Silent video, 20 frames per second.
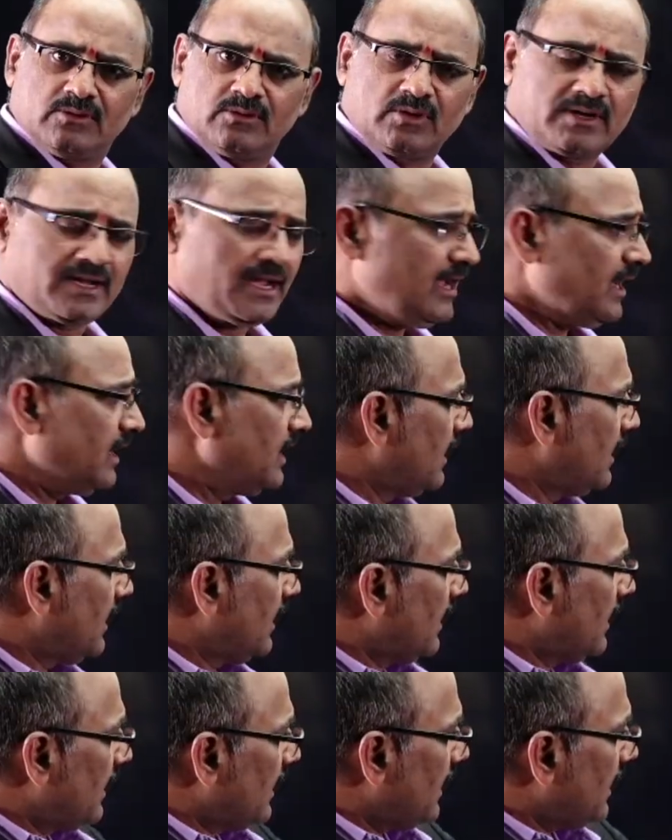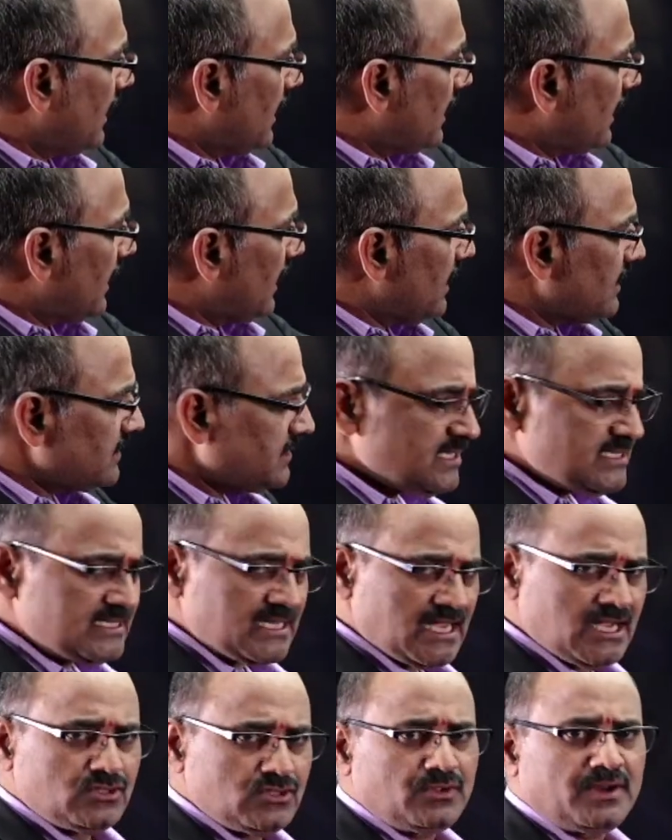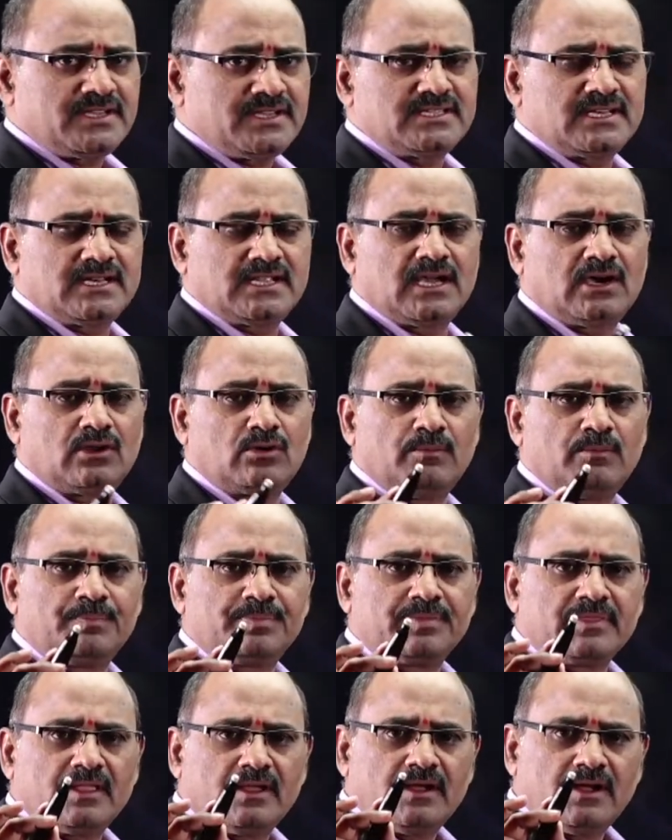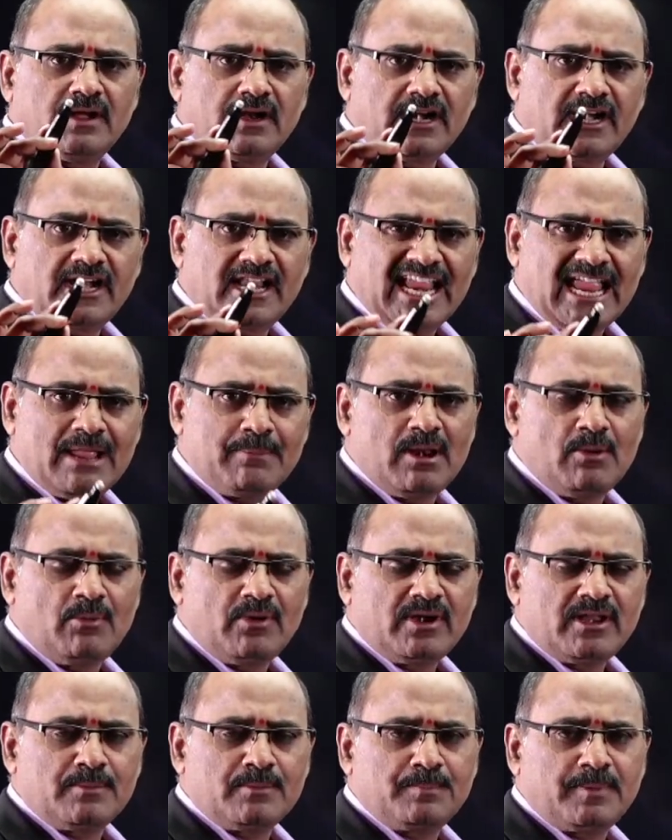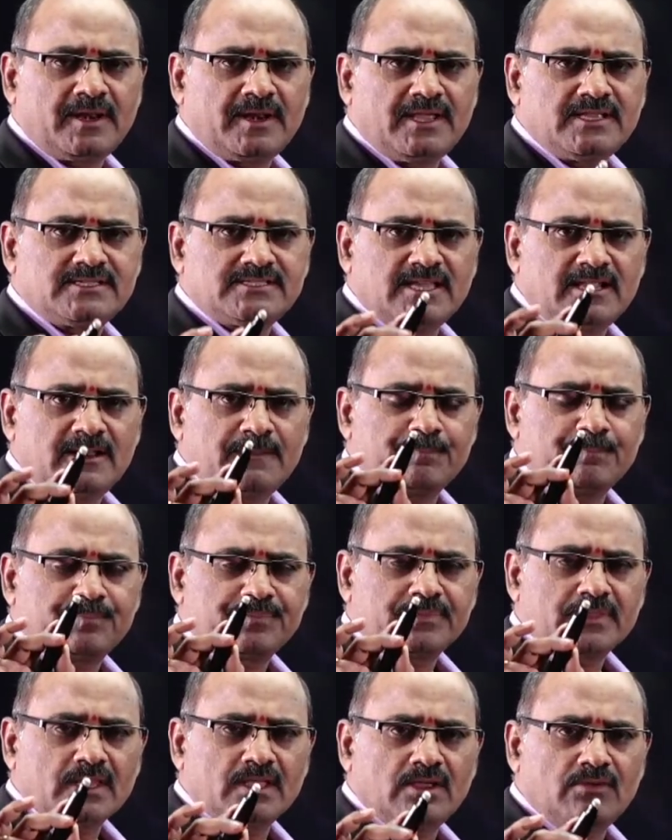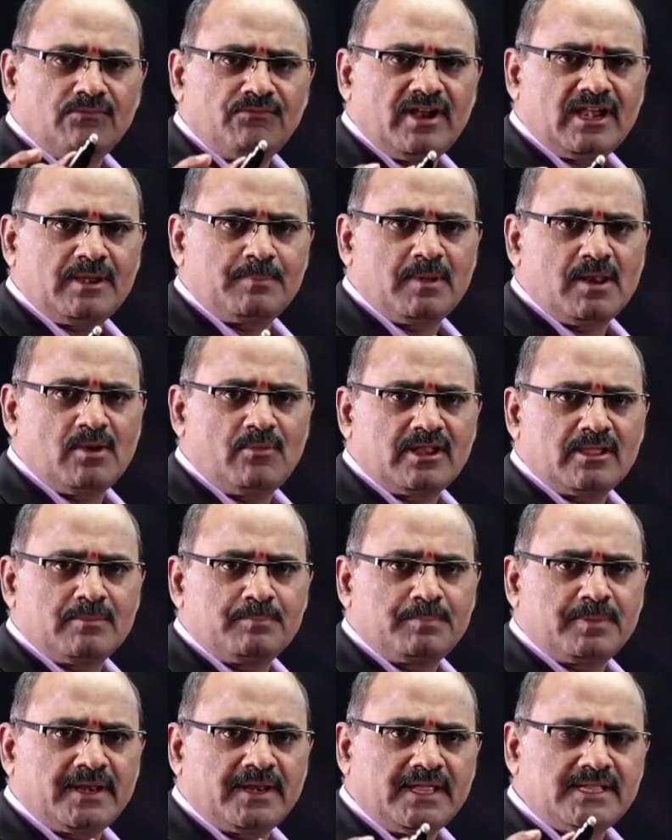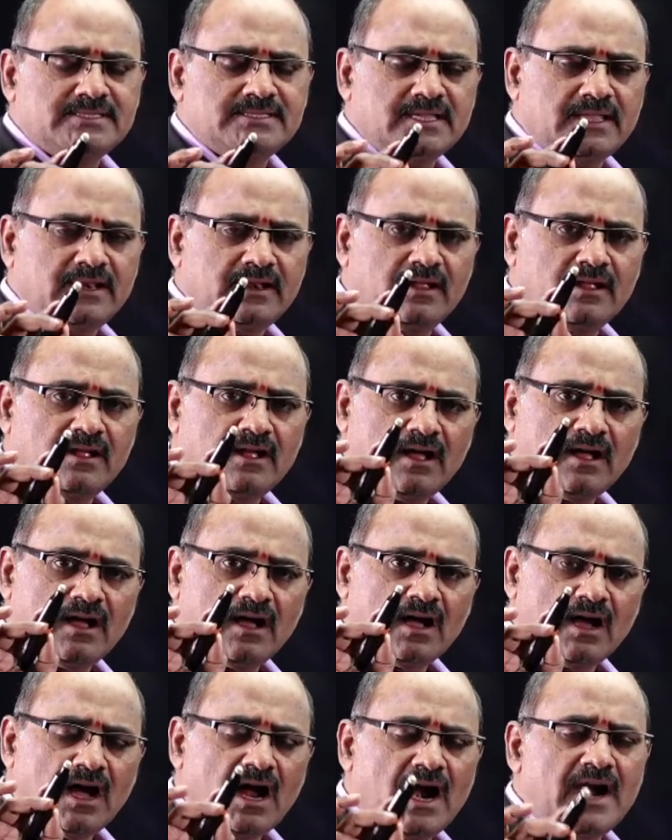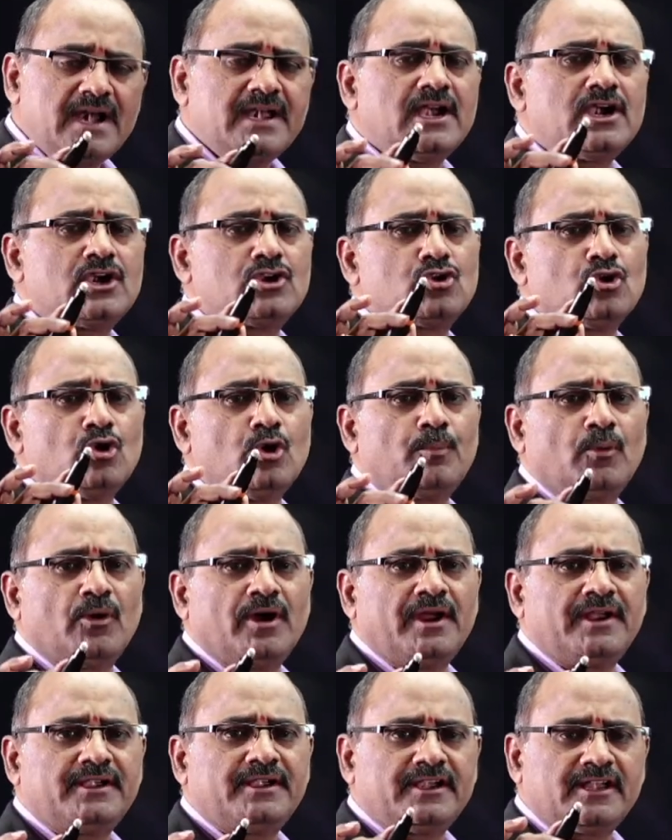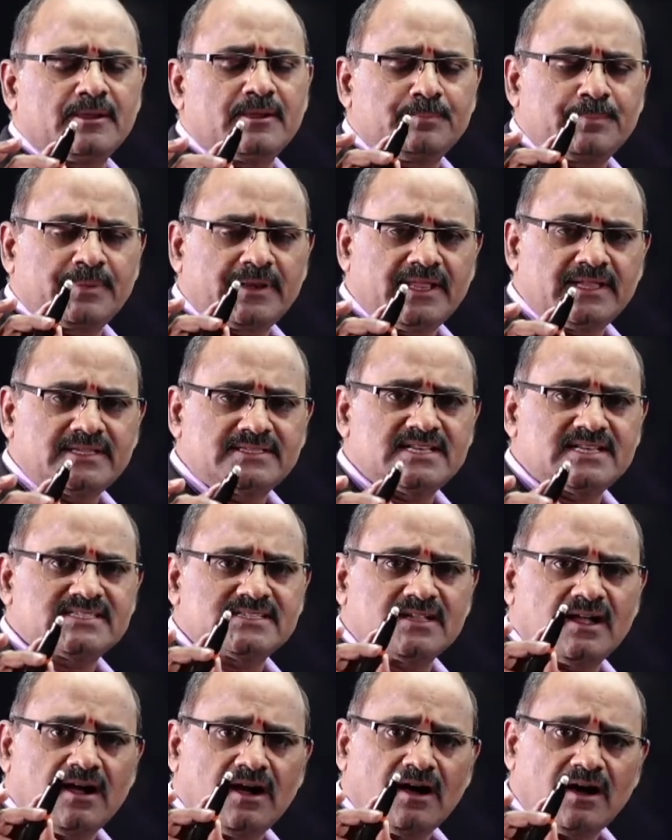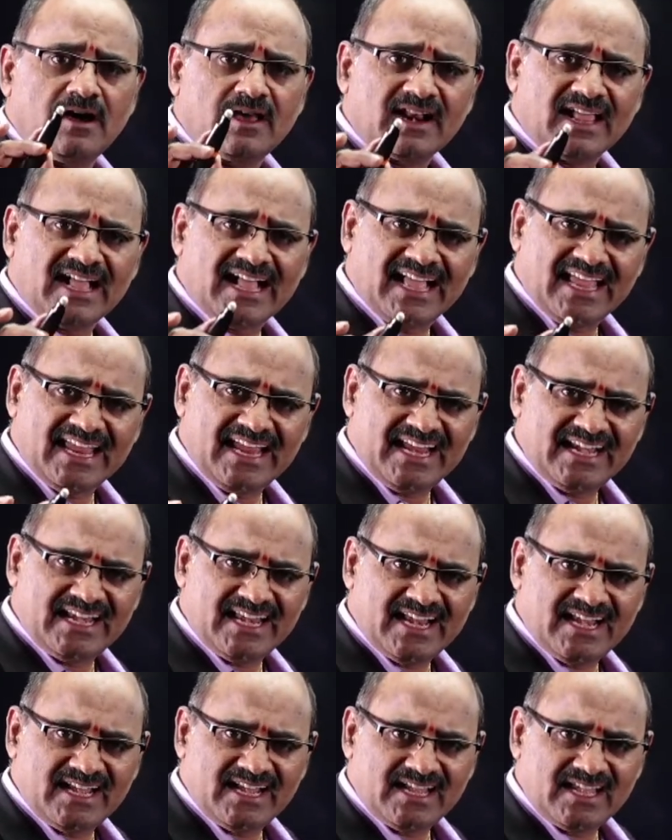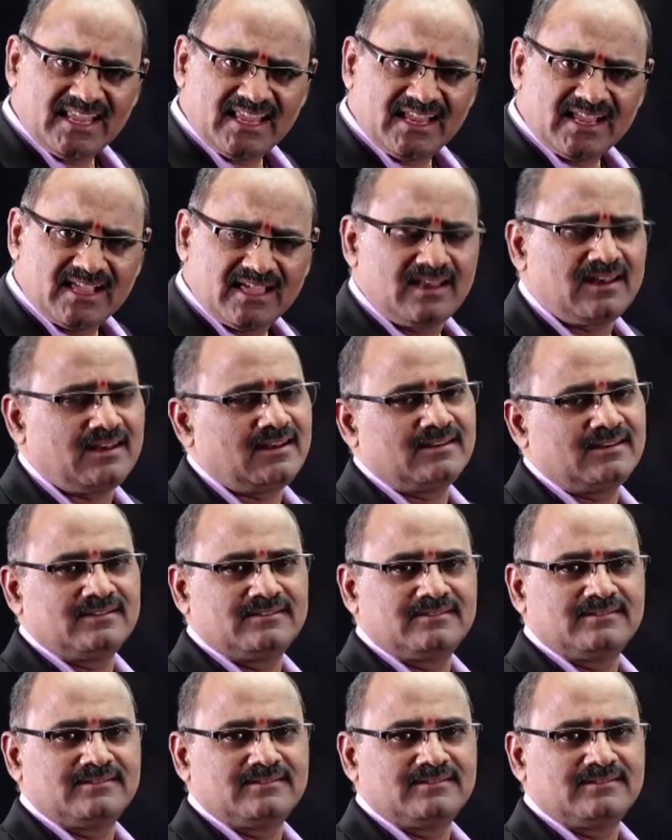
Okay? Along the saturation curve, dry bulb temperature, wet bulb temperature and dew point temperatures are identical.